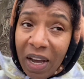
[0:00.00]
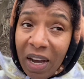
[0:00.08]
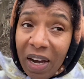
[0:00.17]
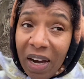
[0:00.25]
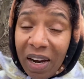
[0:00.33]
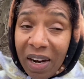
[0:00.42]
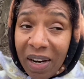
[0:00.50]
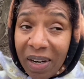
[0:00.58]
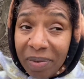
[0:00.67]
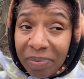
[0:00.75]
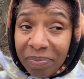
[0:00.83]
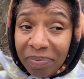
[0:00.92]

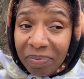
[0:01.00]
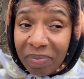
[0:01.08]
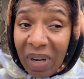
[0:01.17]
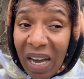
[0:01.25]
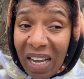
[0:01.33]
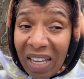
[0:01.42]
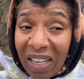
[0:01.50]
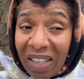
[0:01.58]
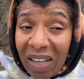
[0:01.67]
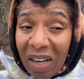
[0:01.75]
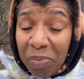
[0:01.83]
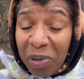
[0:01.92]
Um,
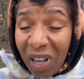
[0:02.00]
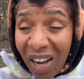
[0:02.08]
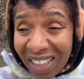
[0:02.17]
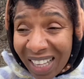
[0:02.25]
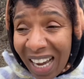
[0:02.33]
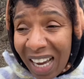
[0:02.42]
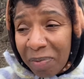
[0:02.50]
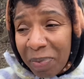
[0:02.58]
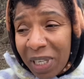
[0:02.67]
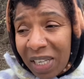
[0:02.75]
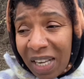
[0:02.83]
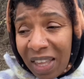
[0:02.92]
I applaud that
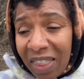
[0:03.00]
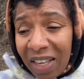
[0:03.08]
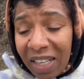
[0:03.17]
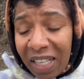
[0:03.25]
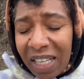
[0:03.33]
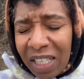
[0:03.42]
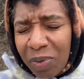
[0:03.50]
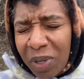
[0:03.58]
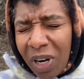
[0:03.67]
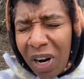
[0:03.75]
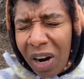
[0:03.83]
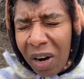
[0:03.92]
because I think that that's what
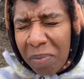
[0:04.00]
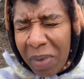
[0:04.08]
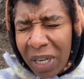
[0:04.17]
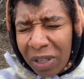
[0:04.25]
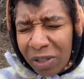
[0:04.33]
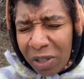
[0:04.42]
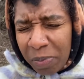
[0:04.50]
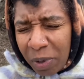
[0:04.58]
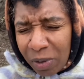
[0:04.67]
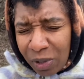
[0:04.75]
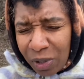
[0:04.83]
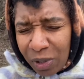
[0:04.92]
our men are
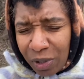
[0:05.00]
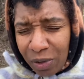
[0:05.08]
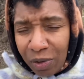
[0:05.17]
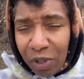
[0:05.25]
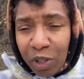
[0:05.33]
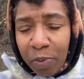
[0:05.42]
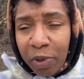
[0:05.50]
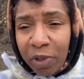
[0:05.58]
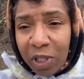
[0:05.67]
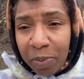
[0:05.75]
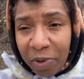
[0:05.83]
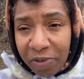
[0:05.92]
supposed to do. They're
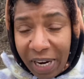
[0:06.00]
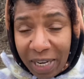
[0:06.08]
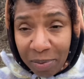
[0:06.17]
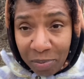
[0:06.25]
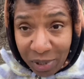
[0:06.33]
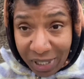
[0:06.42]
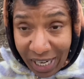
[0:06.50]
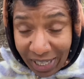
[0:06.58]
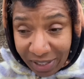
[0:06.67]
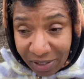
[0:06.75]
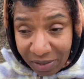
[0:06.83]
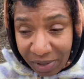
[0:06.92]
supposed to provide and
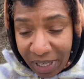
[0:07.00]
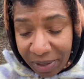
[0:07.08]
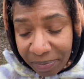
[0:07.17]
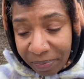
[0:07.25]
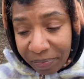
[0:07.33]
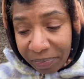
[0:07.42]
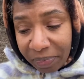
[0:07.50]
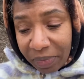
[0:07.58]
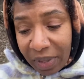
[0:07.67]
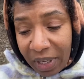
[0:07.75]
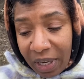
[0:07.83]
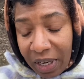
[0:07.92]
protect, right?
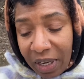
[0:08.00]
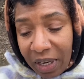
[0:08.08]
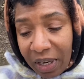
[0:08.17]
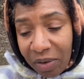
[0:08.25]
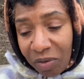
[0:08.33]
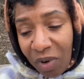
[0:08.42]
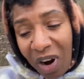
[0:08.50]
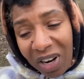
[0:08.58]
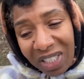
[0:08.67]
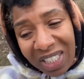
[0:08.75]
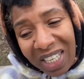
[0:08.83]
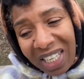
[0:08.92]

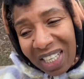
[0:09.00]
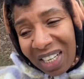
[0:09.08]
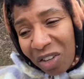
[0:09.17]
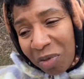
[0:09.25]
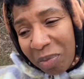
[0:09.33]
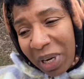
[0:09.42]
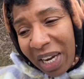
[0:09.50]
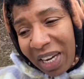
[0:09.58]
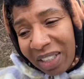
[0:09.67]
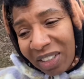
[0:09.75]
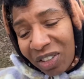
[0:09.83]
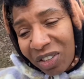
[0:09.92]
wrong to hit another
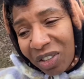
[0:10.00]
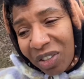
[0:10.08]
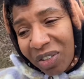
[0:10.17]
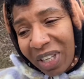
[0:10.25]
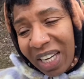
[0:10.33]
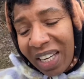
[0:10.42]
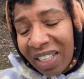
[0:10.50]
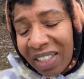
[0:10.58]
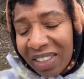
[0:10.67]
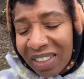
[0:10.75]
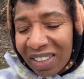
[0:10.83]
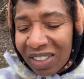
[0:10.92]
man, you know?
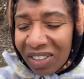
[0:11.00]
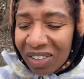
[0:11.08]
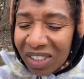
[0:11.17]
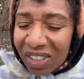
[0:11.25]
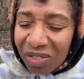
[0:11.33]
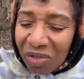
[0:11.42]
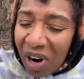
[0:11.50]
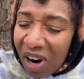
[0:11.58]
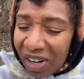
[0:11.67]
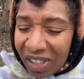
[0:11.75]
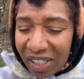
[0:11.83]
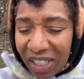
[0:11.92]
And, you know, it's
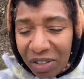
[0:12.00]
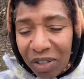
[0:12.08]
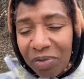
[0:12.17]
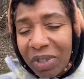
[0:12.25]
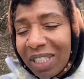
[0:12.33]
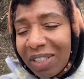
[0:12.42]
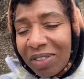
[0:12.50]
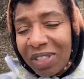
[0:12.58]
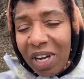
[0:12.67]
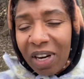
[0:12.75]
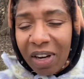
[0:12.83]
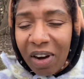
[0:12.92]
wrong. It, it really was
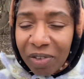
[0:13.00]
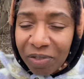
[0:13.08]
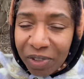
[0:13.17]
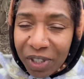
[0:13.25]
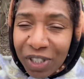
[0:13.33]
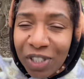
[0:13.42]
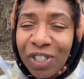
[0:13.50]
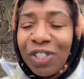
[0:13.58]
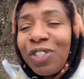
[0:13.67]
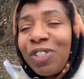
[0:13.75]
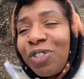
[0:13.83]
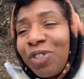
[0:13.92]
not called for. He should have
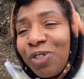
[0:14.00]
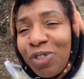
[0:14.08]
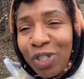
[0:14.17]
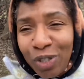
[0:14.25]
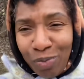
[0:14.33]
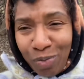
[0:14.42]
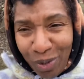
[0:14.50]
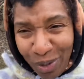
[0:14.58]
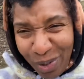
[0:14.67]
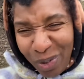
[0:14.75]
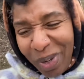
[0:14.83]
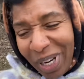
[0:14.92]
just used his
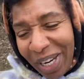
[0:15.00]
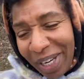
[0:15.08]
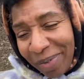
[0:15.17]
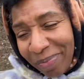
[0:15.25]
words, right?